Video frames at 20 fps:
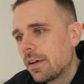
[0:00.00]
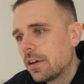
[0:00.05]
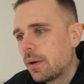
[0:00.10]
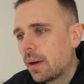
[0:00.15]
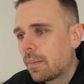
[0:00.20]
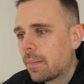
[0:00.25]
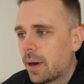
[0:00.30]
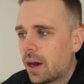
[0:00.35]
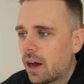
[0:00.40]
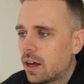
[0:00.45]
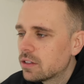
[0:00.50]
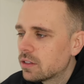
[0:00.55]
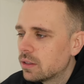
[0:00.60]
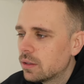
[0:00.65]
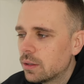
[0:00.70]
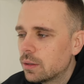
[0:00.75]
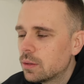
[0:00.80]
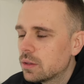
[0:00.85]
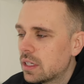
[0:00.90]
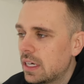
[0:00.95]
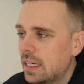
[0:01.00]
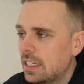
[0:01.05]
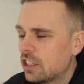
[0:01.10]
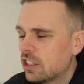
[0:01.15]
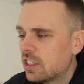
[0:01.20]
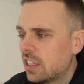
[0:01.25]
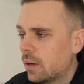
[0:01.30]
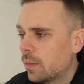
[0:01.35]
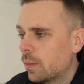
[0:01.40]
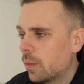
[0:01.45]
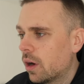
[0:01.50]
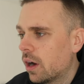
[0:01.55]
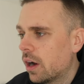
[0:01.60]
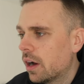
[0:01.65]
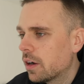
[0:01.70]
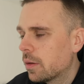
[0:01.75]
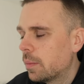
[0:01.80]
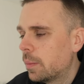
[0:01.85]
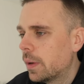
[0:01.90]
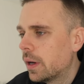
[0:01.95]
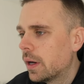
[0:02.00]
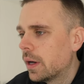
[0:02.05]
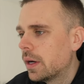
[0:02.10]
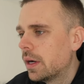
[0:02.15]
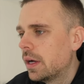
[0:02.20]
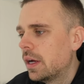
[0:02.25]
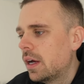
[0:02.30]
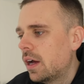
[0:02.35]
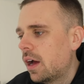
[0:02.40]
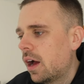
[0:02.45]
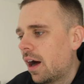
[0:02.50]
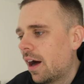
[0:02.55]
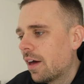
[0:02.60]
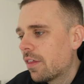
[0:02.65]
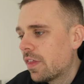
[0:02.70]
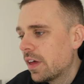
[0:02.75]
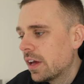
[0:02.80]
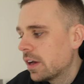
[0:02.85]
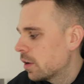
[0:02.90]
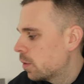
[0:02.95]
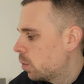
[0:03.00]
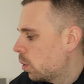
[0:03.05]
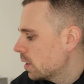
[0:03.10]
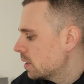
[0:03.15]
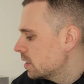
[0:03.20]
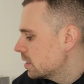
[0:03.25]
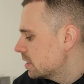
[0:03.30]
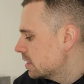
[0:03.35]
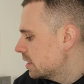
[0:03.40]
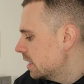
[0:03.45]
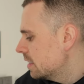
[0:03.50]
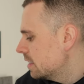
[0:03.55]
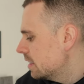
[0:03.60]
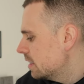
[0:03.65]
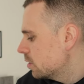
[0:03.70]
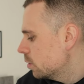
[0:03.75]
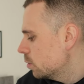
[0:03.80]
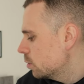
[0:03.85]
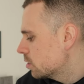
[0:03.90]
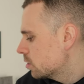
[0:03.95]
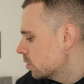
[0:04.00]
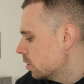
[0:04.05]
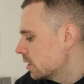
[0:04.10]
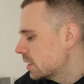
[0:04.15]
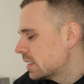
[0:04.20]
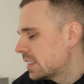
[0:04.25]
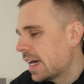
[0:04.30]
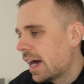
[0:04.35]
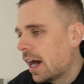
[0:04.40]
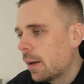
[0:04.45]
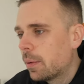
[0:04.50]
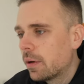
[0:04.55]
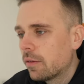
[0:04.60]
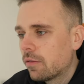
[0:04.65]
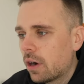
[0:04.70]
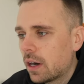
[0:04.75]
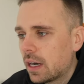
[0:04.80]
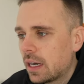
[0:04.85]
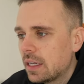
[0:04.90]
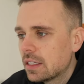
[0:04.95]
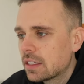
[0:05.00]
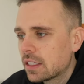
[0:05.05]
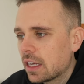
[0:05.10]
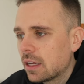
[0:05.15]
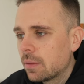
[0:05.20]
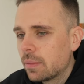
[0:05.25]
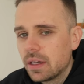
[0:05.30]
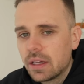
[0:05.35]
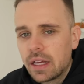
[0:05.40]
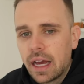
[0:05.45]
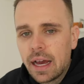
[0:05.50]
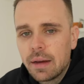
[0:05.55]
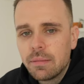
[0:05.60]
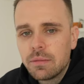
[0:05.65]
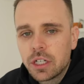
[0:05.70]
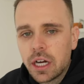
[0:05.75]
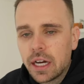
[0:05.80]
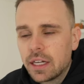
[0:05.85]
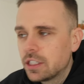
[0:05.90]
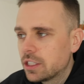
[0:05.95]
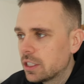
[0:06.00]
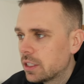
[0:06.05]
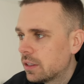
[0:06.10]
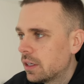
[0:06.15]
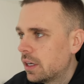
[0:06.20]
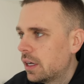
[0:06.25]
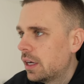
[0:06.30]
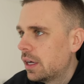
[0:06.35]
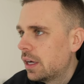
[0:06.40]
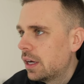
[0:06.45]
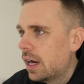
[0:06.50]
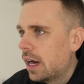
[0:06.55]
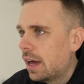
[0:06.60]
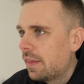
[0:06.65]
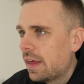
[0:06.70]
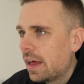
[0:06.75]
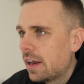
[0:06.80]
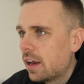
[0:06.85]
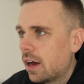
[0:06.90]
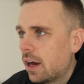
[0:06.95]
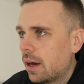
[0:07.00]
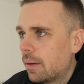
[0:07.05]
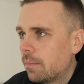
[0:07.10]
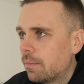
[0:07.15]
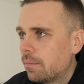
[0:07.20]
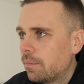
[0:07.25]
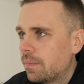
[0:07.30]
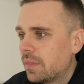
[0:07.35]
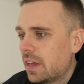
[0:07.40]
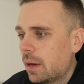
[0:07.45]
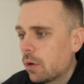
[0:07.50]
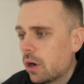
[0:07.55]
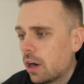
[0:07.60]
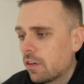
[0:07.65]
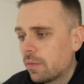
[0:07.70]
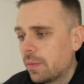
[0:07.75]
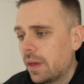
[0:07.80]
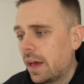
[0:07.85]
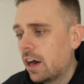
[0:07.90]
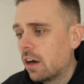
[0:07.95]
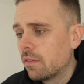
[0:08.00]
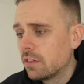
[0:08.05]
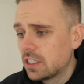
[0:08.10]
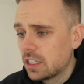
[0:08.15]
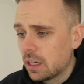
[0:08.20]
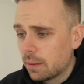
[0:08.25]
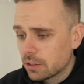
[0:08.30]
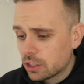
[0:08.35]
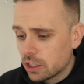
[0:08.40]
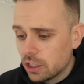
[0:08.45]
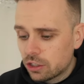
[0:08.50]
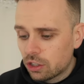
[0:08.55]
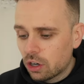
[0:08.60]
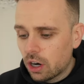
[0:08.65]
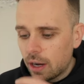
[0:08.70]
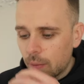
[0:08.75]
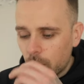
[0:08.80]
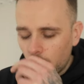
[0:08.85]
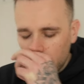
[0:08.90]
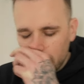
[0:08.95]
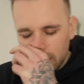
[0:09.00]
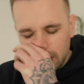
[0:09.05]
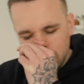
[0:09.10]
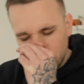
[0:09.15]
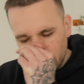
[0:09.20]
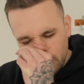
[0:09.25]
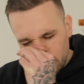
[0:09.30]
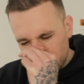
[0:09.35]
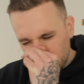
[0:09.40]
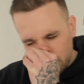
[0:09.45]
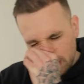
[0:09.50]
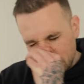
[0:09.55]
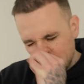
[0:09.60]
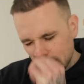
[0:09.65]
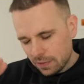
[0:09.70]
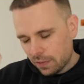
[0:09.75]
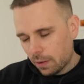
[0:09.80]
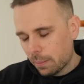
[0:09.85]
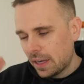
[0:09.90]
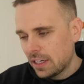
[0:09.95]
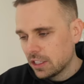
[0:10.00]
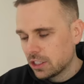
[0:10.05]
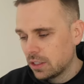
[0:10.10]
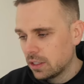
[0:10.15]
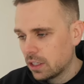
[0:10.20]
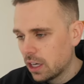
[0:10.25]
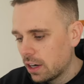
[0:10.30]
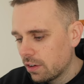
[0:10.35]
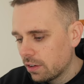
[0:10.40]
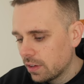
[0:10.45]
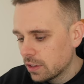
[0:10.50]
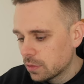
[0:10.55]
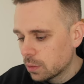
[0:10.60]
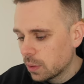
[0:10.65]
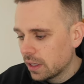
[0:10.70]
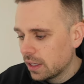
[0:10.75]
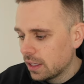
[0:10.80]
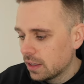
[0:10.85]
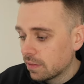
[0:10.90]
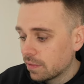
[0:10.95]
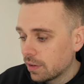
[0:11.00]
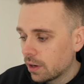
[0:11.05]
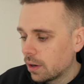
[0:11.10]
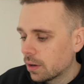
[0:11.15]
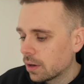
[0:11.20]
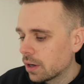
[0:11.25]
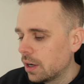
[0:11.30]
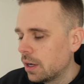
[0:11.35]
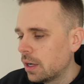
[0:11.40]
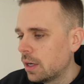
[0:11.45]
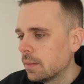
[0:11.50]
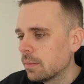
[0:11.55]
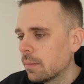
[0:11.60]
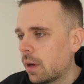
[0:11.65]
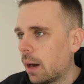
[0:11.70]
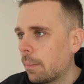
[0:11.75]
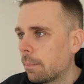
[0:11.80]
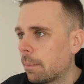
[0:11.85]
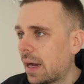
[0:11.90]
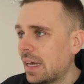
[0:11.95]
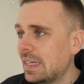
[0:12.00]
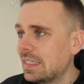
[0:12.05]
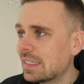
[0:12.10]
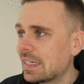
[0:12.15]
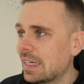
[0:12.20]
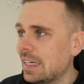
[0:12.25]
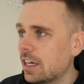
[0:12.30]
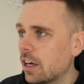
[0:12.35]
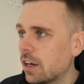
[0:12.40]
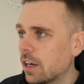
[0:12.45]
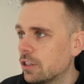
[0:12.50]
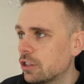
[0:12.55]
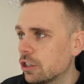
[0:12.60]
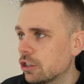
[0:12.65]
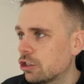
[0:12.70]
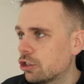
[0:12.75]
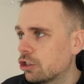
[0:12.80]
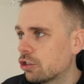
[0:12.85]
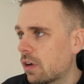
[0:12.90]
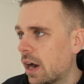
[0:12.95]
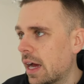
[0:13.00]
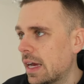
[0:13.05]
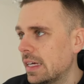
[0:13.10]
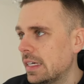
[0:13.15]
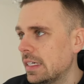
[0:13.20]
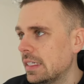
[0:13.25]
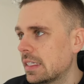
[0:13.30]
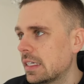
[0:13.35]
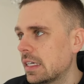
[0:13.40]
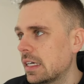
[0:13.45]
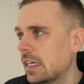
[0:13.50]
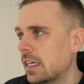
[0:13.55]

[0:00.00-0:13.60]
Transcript: and you had personals, it just didn't work. But I think once this is all sort of set up and running, it's gonna be game changing. And then yeah, we'll go from there. Obviously I'm just gonna try, and what I'm gonna do is, if I mentioned earlier in the vlog, I'm basically gonna just trade